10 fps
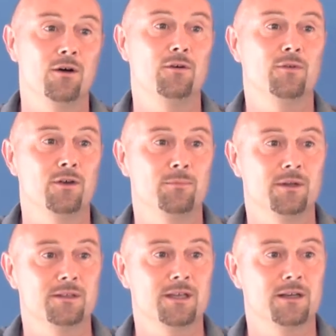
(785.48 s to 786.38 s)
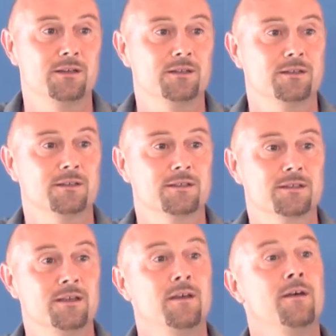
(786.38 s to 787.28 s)
of open
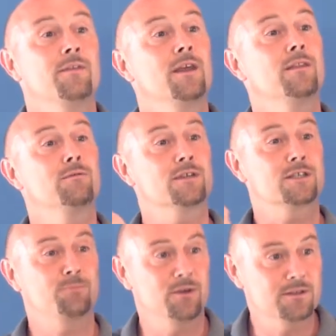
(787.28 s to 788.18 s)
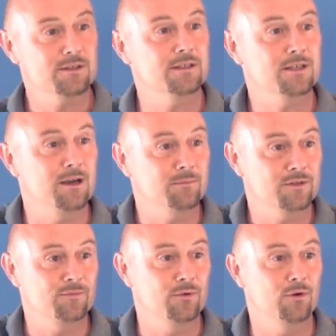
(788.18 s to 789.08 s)
intelligence, then the response that
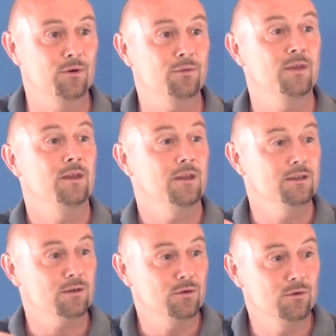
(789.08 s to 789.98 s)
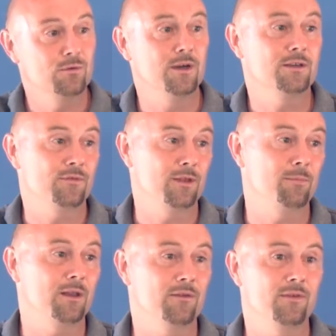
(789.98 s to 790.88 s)
comes forth is always for the
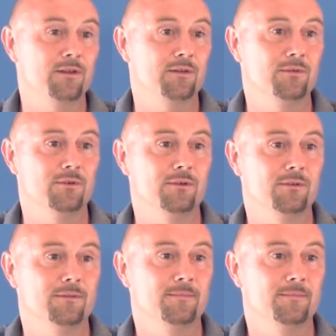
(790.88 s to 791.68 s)
benefit of all.